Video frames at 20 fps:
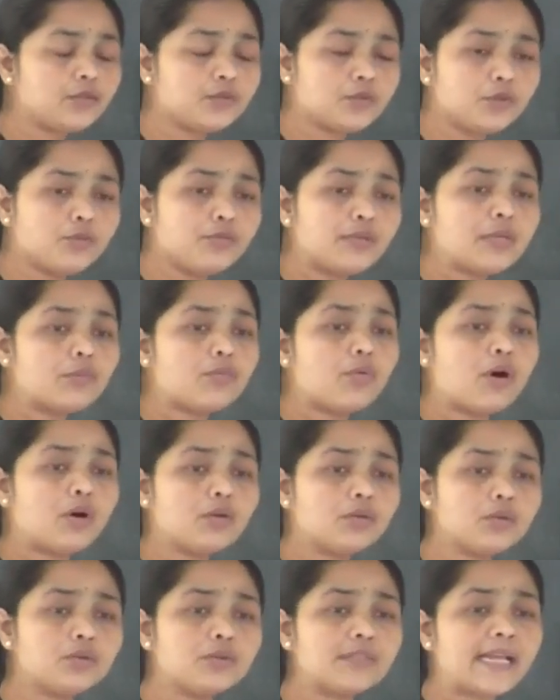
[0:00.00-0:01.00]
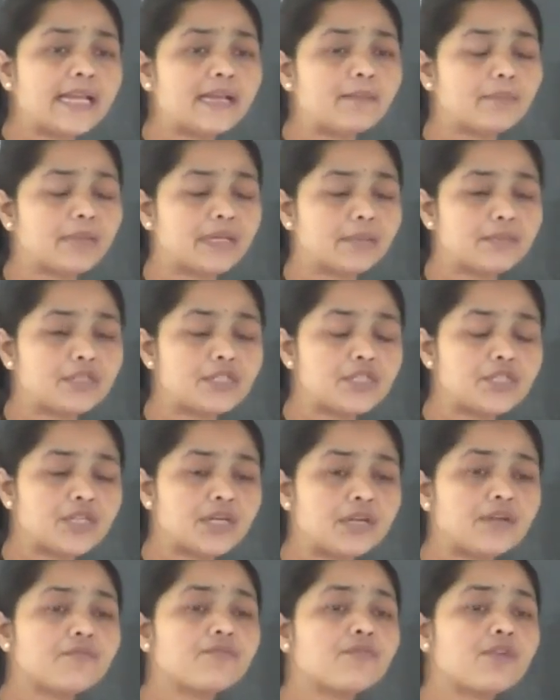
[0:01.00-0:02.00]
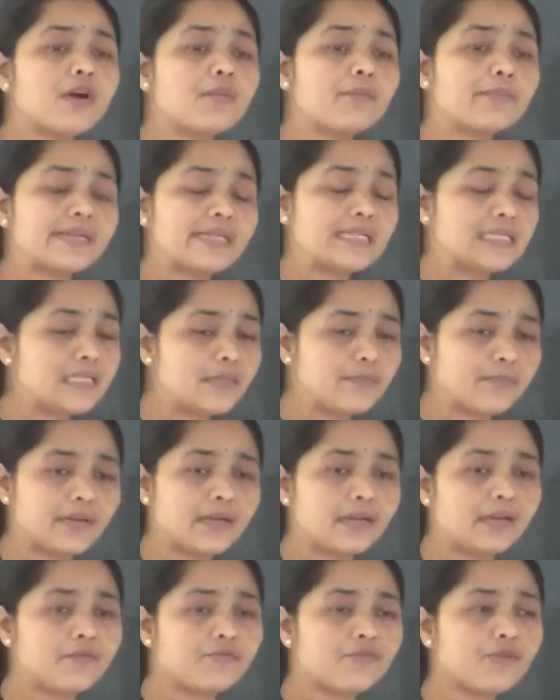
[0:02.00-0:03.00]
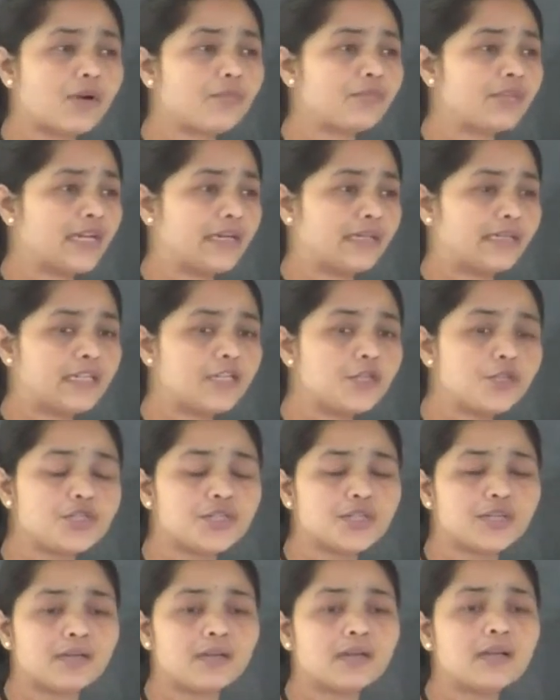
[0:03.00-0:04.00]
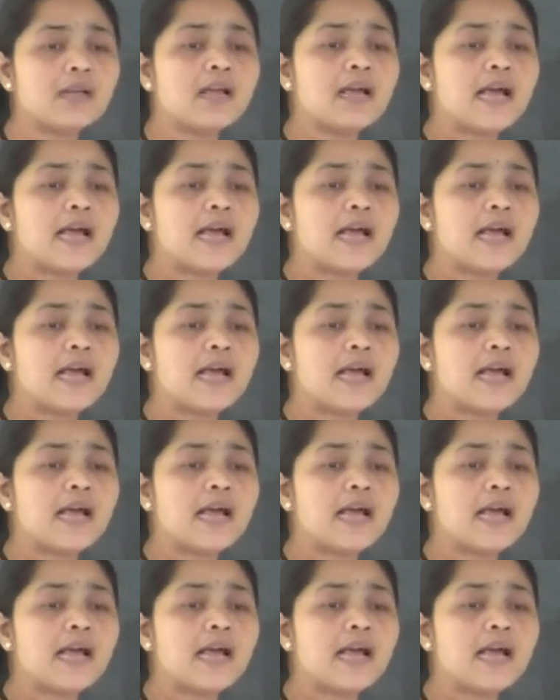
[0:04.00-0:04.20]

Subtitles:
will want to take permission from principal, from your teacher,